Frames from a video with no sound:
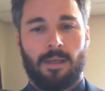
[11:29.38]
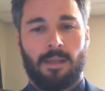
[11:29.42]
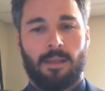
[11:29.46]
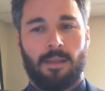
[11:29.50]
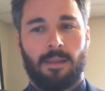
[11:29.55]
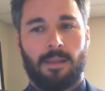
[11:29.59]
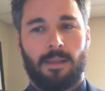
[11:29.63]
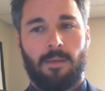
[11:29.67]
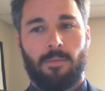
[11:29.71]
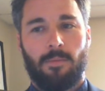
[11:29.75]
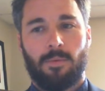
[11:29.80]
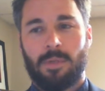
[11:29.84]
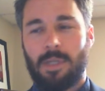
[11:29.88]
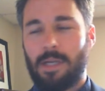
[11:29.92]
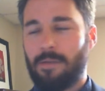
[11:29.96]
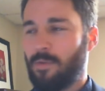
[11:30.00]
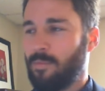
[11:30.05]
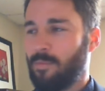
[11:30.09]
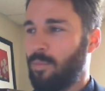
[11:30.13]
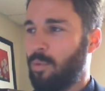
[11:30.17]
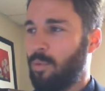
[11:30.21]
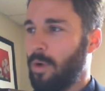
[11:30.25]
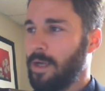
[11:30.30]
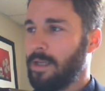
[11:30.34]
They were never
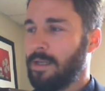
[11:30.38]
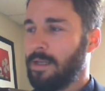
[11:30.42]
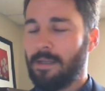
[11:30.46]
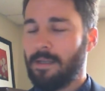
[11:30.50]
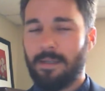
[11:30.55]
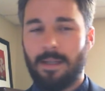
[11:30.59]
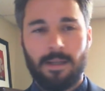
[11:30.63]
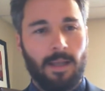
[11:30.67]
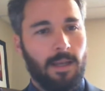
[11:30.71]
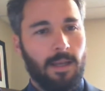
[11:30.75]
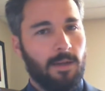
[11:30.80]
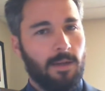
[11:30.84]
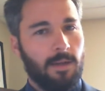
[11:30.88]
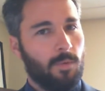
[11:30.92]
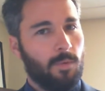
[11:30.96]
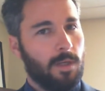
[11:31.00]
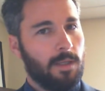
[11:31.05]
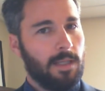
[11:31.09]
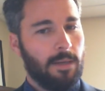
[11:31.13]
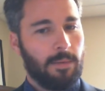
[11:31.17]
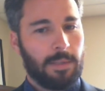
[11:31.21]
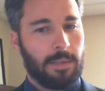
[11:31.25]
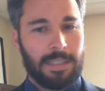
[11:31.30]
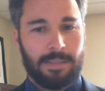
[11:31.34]
pointed at anyone.
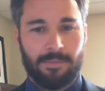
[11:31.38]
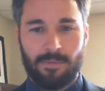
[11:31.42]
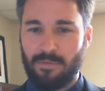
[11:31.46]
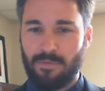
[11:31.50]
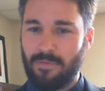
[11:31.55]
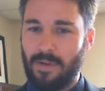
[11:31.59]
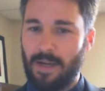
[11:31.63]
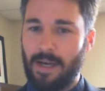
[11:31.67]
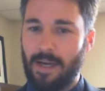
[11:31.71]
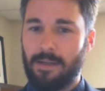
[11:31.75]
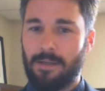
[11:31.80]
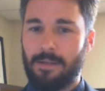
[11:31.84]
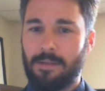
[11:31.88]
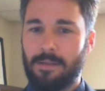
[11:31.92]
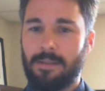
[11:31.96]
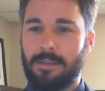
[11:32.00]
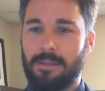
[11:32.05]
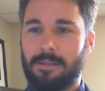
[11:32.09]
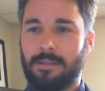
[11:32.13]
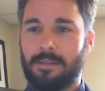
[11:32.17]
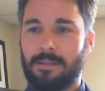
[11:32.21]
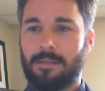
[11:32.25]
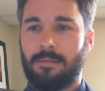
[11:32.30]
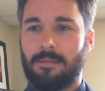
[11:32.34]
They were never fired,
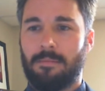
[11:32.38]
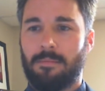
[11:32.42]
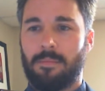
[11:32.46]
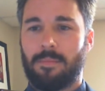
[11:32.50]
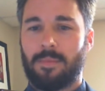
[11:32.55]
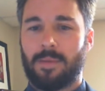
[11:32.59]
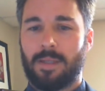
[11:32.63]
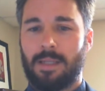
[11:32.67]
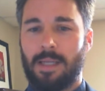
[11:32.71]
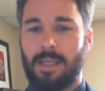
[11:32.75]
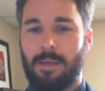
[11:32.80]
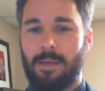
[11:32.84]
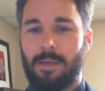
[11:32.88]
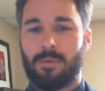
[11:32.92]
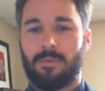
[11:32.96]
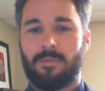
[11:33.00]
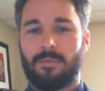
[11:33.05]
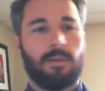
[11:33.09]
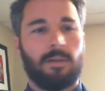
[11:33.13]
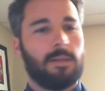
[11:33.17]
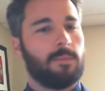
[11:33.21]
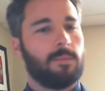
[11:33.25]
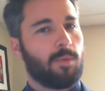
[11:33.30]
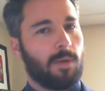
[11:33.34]
but they were
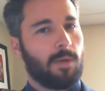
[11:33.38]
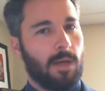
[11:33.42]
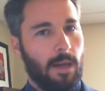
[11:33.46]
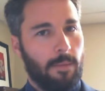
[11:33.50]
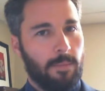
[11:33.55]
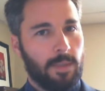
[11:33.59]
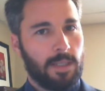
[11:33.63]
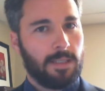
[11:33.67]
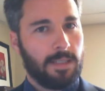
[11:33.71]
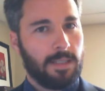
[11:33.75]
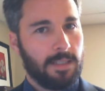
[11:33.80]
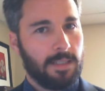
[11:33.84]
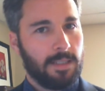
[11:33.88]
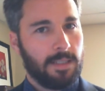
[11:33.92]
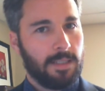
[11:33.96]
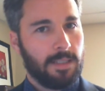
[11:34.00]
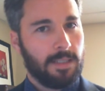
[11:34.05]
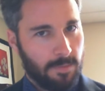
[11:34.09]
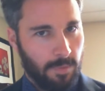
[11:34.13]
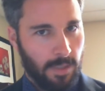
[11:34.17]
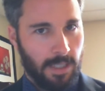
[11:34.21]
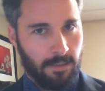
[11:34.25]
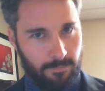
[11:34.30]
very prominently displayed.